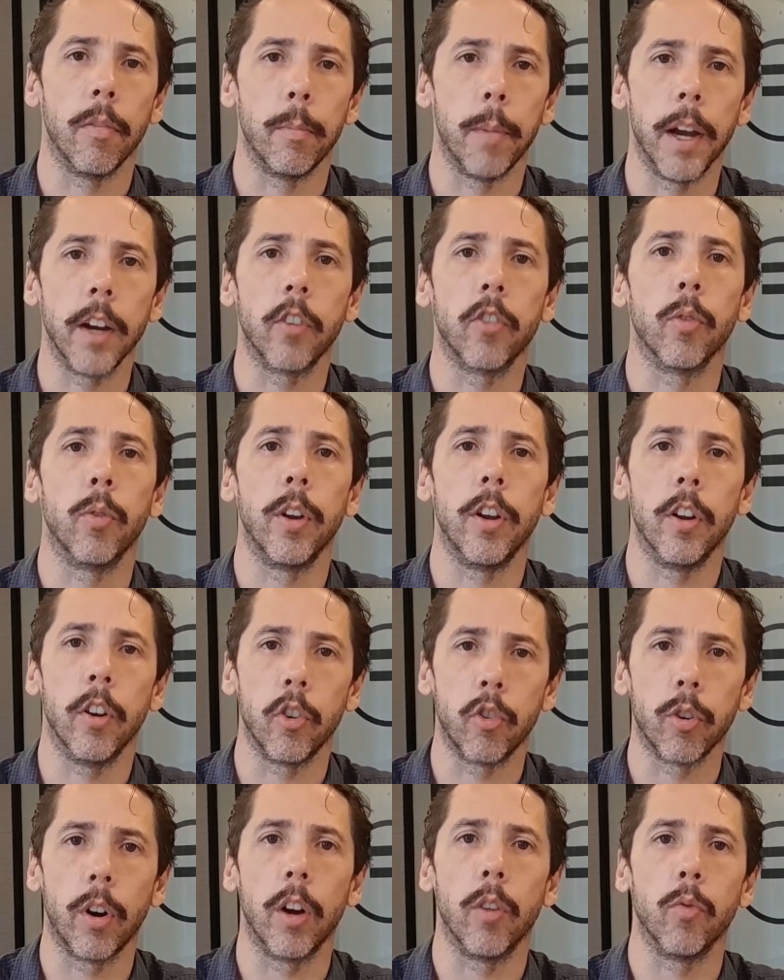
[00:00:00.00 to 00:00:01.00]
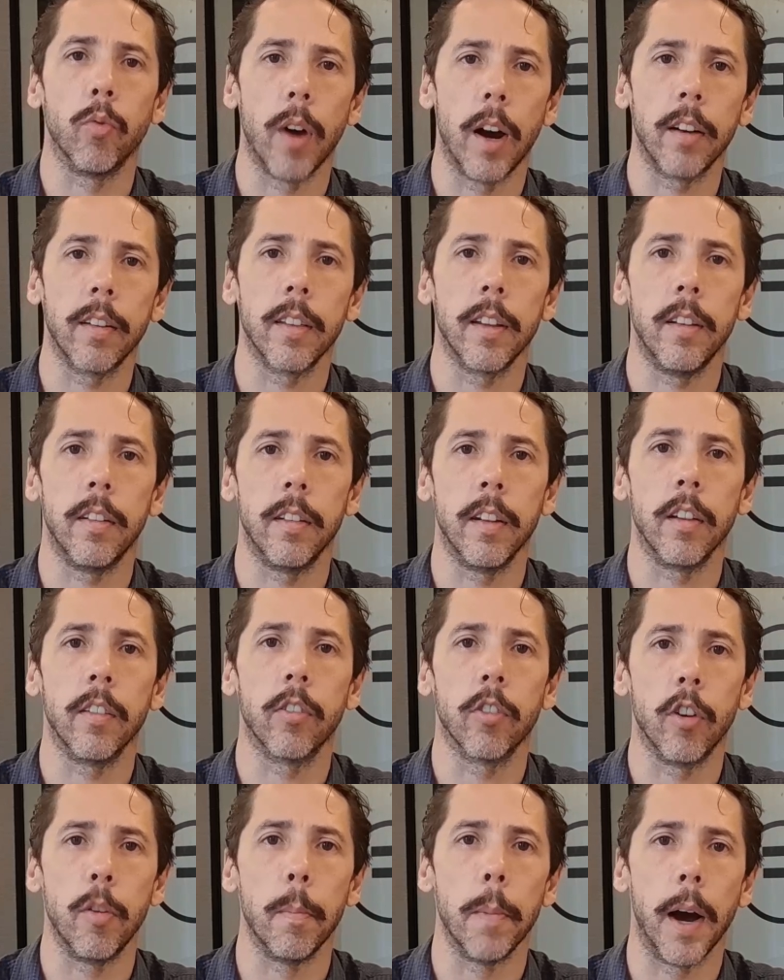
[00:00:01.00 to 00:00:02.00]
Make sure you don't try and rush these things
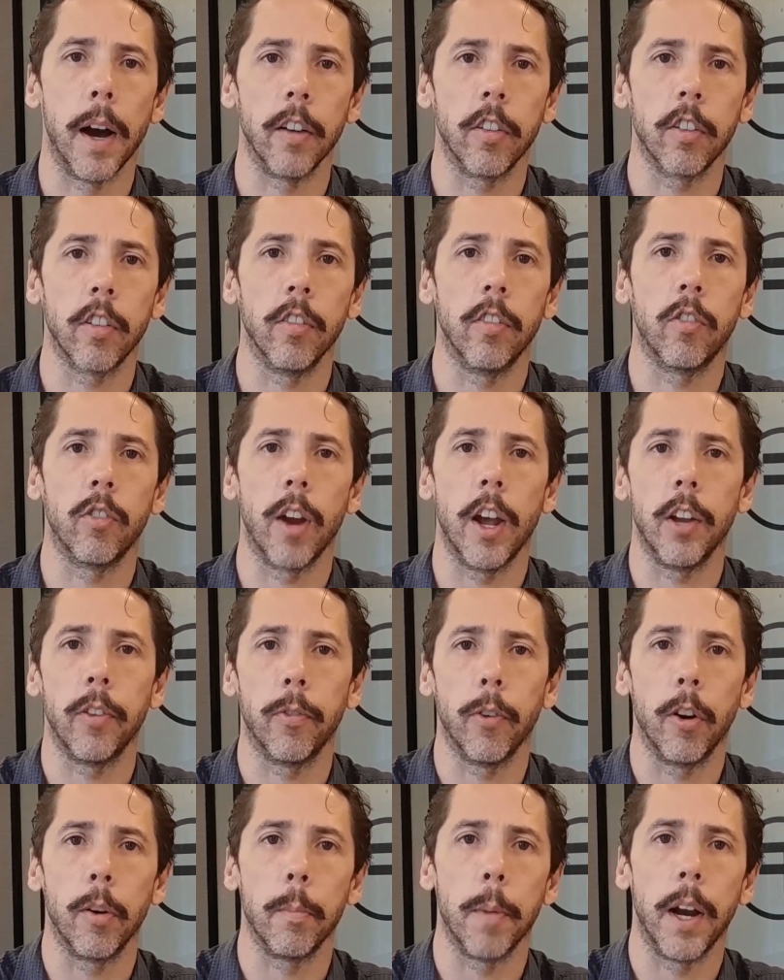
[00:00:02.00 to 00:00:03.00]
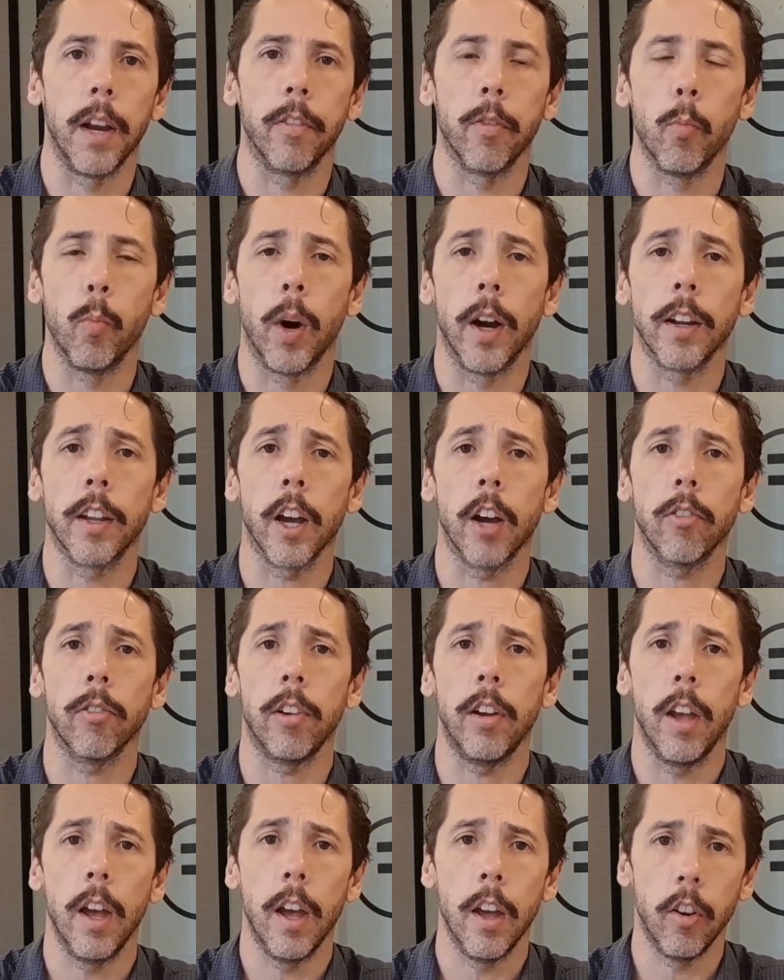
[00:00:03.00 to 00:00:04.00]
too much because transferring money from one
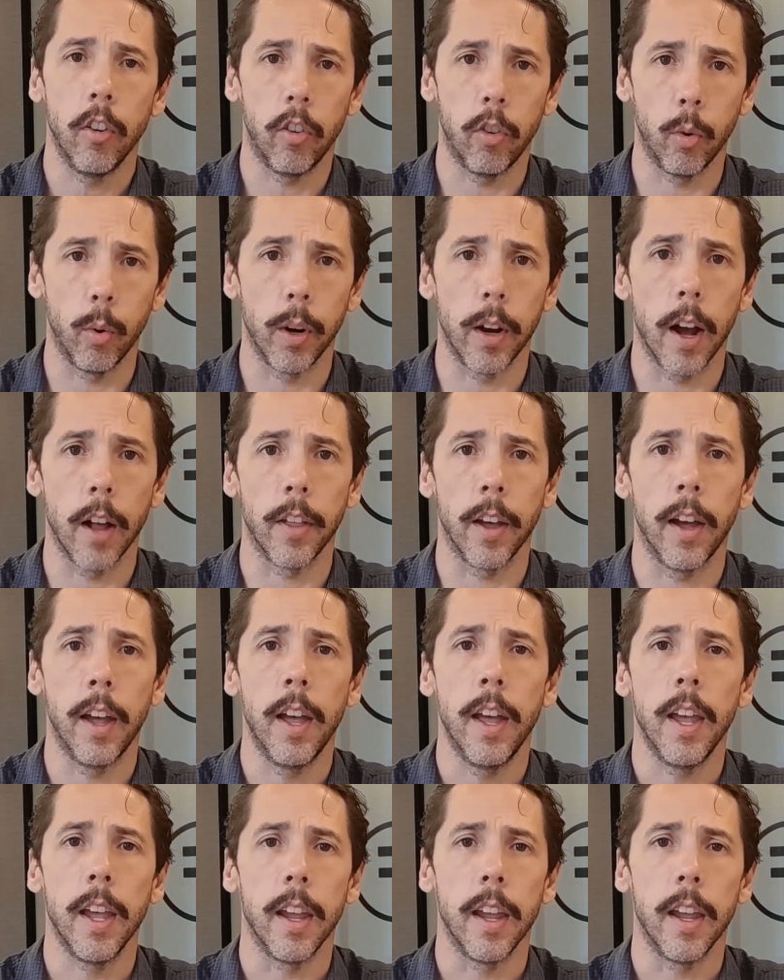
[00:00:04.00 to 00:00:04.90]
country to another